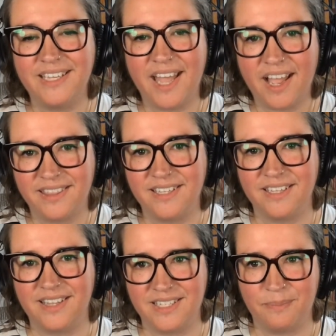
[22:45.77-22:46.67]
Yeah, I
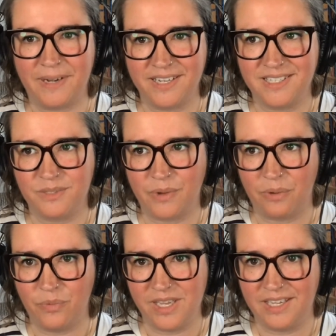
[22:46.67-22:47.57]
think there's places
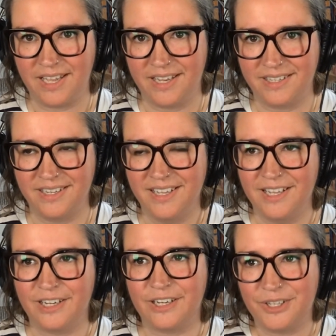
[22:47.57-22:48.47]
where we can
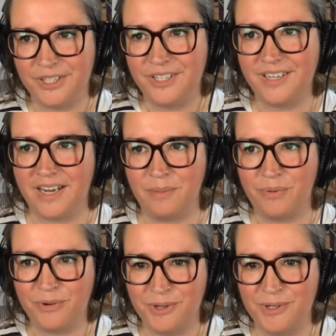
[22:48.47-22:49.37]
learn and
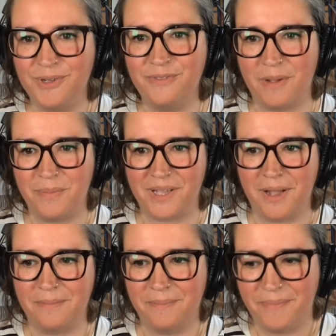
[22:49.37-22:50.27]
improve and
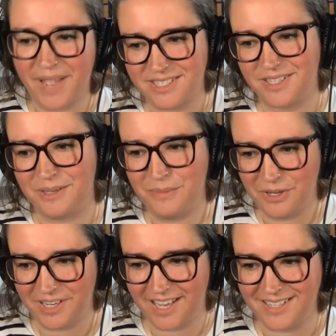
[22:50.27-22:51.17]
become better
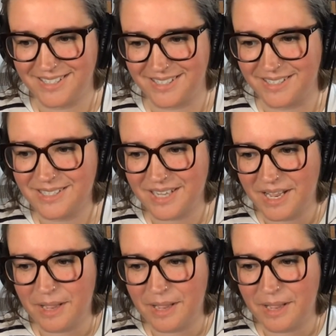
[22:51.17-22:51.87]
communicators.